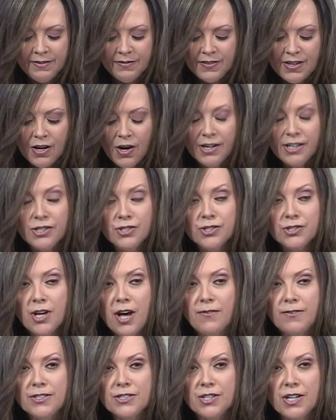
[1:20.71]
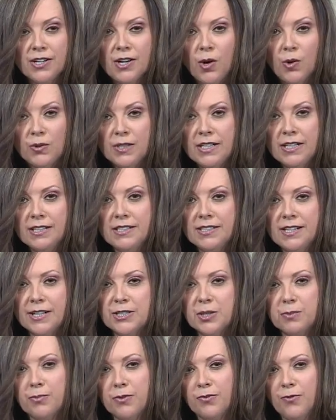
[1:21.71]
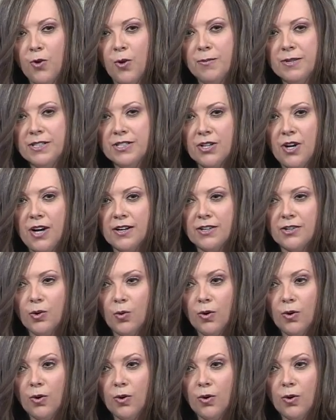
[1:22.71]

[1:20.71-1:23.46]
The auditor's office can only conduct a performance audit,